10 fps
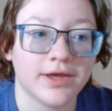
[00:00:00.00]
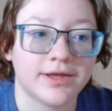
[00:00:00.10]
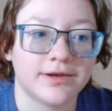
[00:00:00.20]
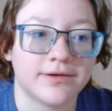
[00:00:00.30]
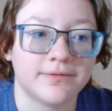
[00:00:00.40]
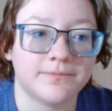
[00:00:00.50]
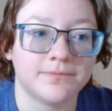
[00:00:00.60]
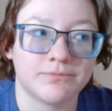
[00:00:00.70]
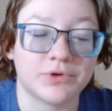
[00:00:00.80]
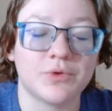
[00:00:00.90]
and
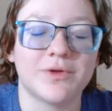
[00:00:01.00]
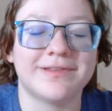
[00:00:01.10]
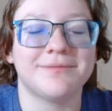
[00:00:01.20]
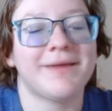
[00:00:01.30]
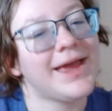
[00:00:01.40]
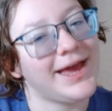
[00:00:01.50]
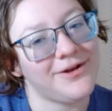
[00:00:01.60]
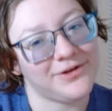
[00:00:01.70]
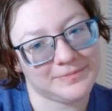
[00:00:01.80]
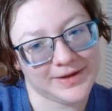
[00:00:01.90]
bring what's in my head
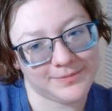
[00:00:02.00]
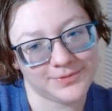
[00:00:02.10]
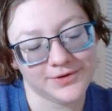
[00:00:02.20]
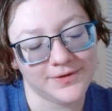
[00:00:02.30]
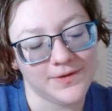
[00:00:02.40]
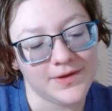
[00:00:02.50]
onto paper,